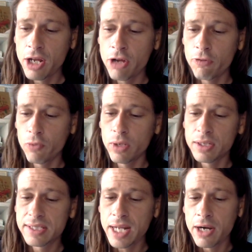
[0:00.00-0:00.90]
of
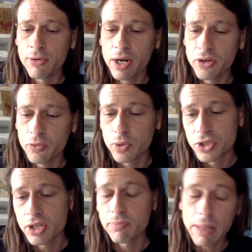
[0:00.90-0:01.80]
what saturn rahu
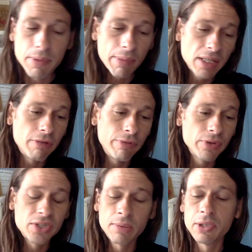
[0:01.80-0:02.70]
which could maybe make you feel
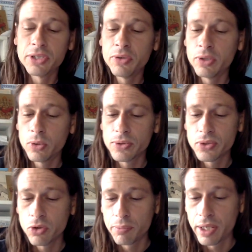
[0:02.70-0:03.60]
similar to an old
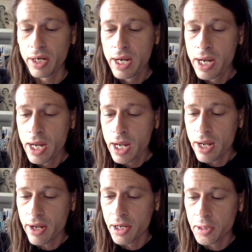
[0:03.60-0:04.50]
soul but
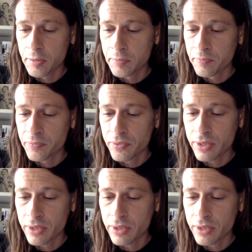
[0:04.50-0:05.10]
um,